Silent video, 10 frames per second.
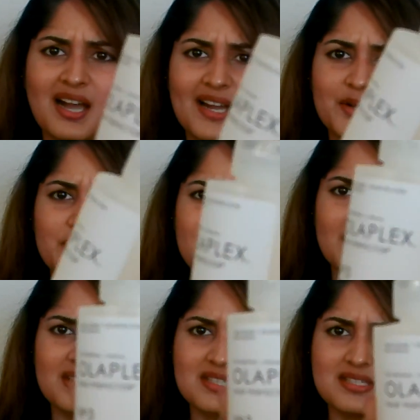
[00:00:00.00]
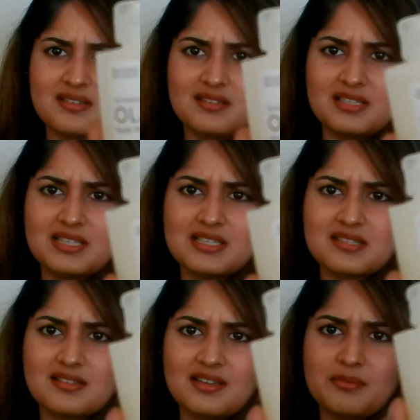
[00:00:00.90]
i don't think this really needs
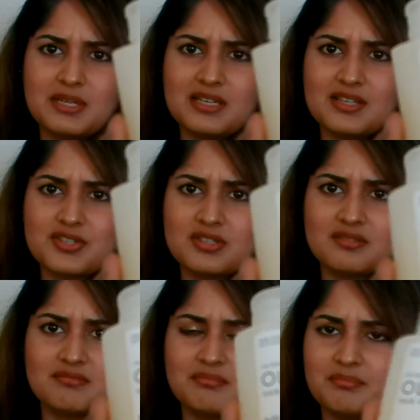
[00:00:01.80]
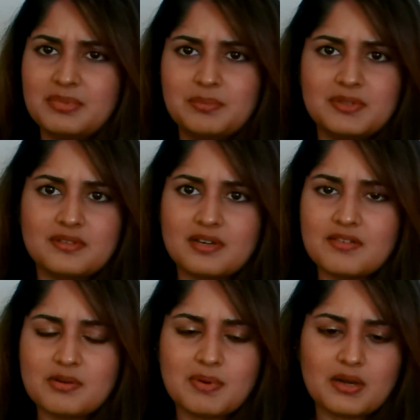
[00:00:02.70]
a recommendation people
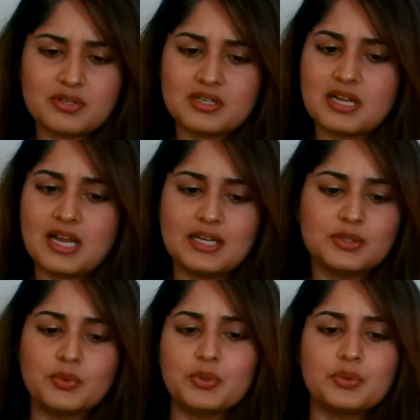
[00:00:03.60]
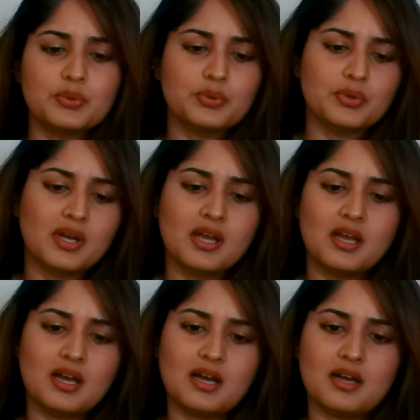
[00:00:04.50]
rave about it i do too
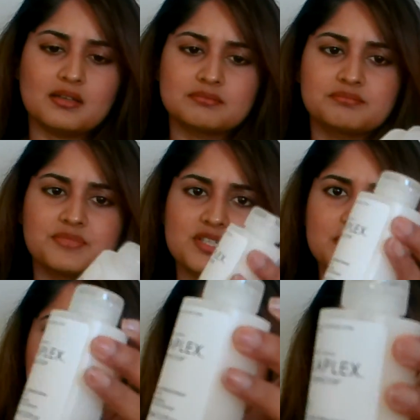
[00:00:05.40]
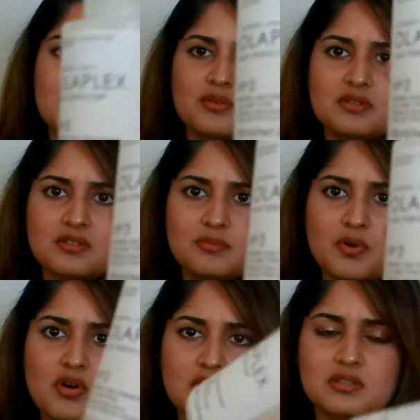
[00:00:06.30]
uh-huh. this is my second or third
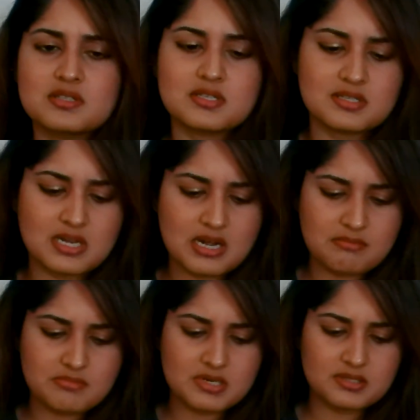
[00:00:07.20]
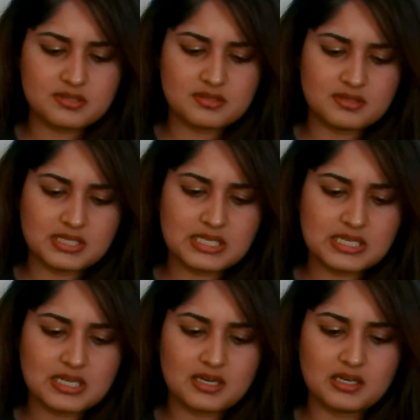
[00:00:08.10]
bottle. This is the number
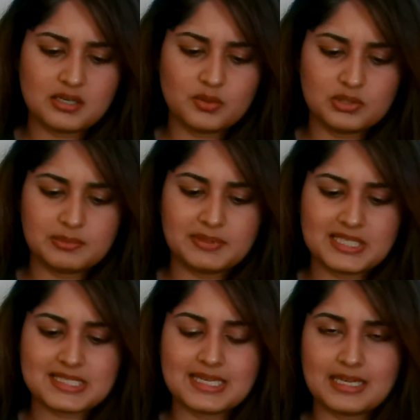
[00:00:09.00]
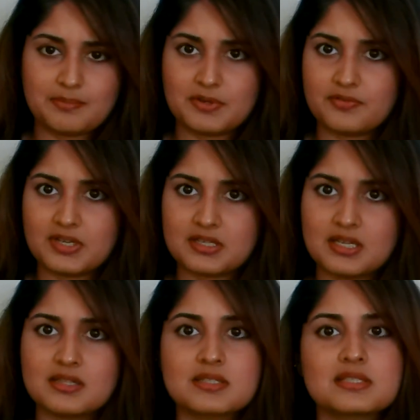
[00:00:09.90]
three uh, Olaplex Hair
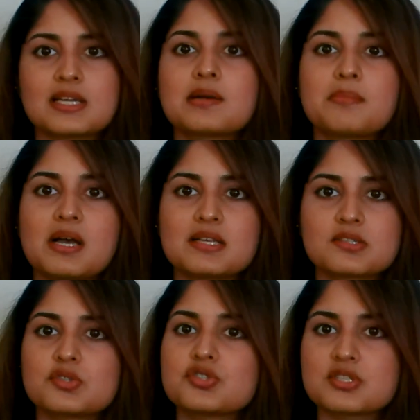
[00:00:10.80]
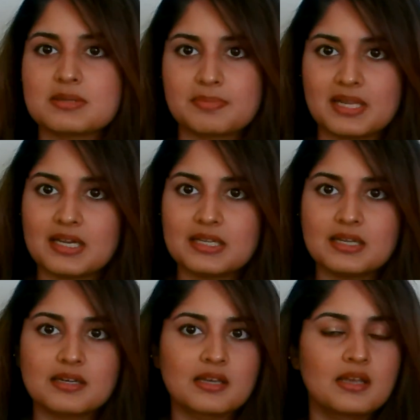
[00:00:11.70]
Perfecting. This is like a mask. You just apply it